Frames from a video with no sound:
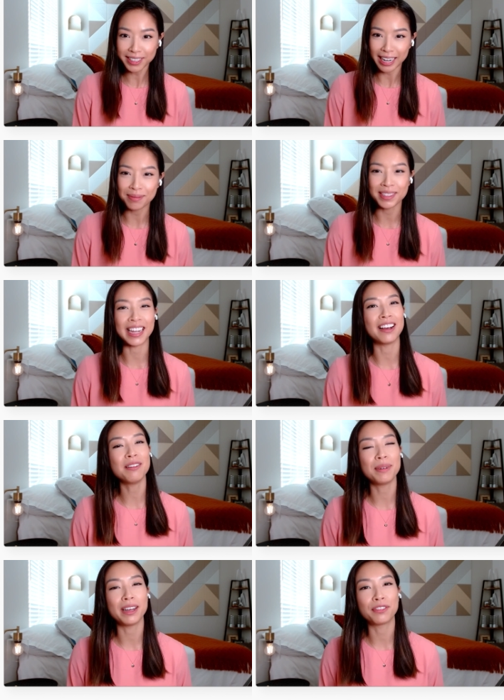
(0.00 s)
times
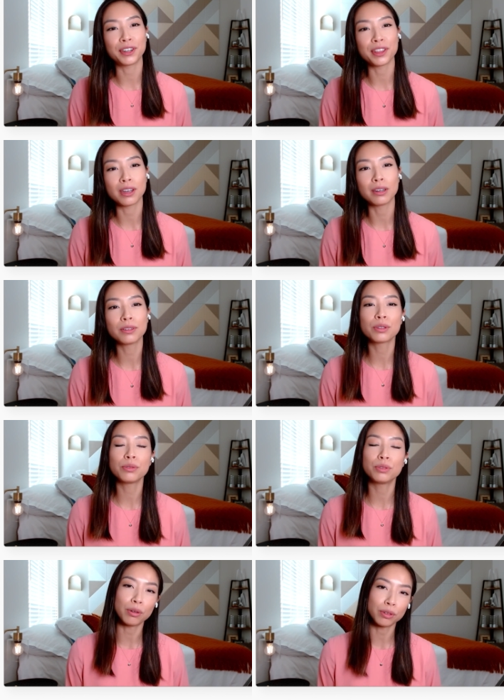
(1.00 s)
now, but for those
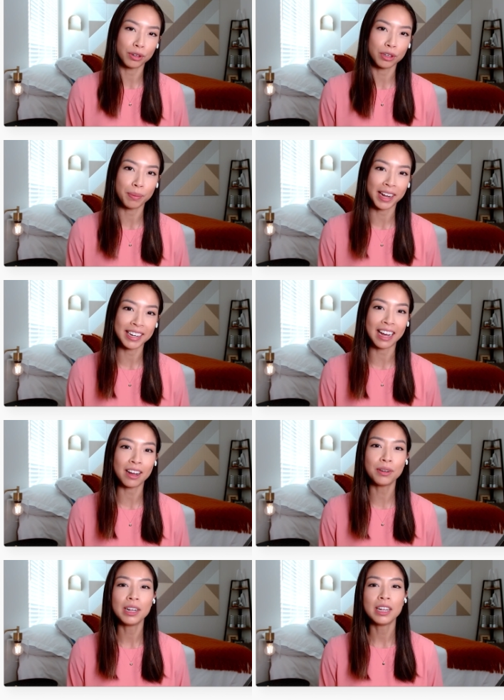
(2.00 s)
who don't know you by
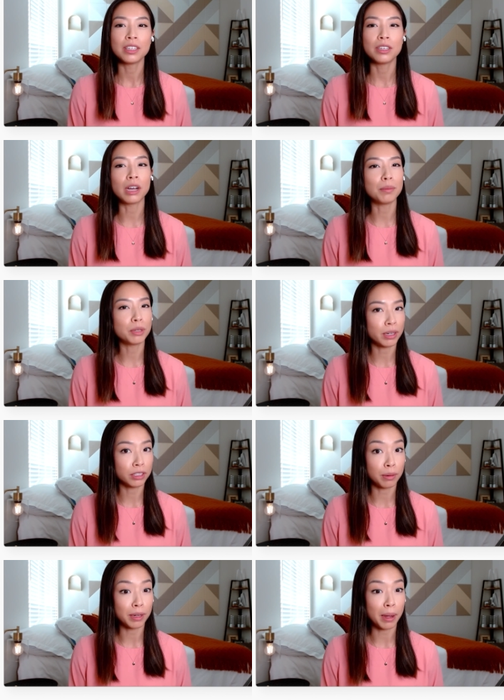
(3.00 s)
now, you come to
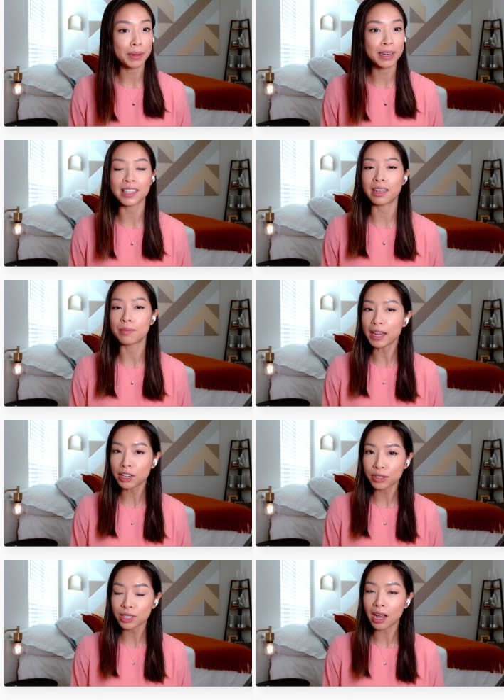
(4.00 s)
us from companies like
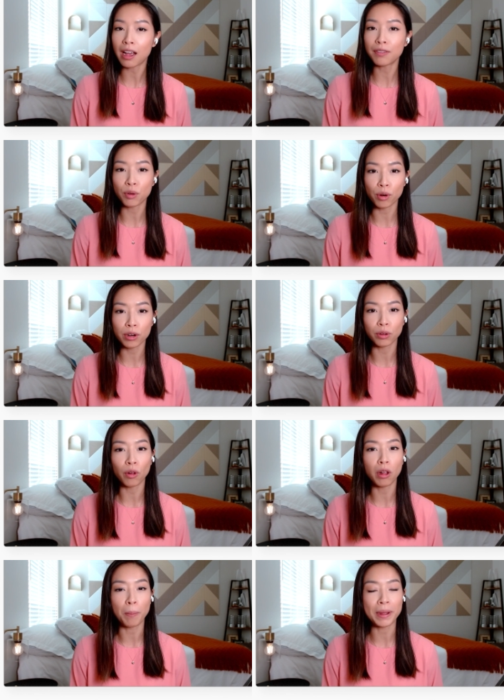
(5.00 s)
Microsoft,
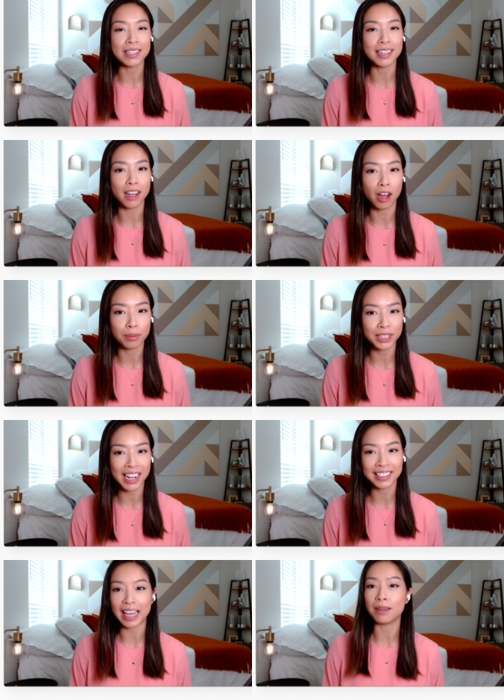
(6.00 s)
Oracle, Business
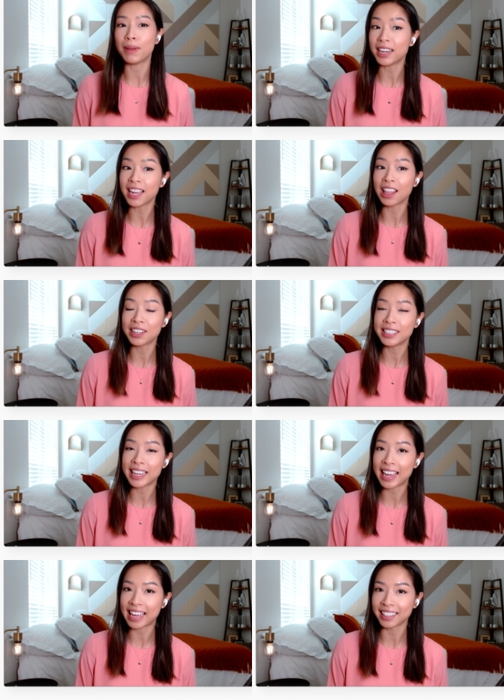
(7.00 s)
Objects, and many other
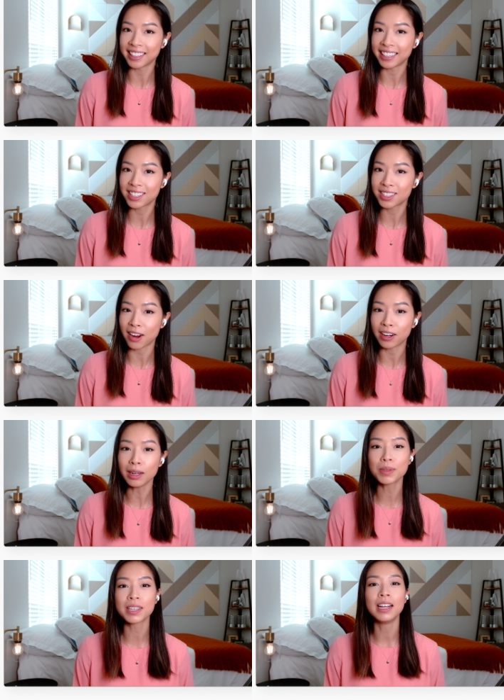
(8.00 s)
data analytics
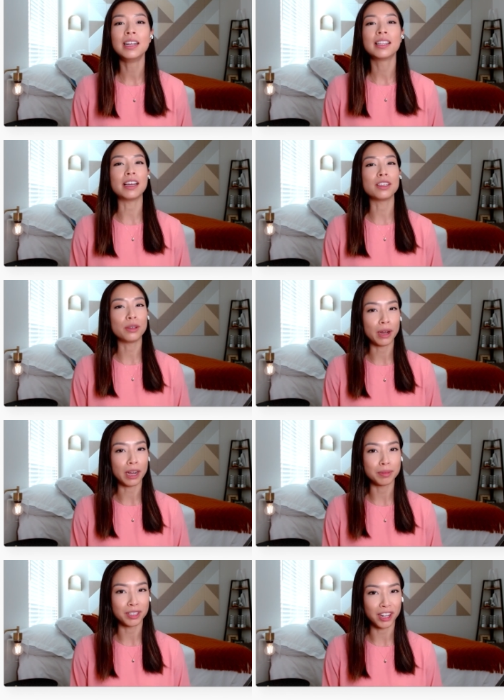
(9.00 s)
startups that you helped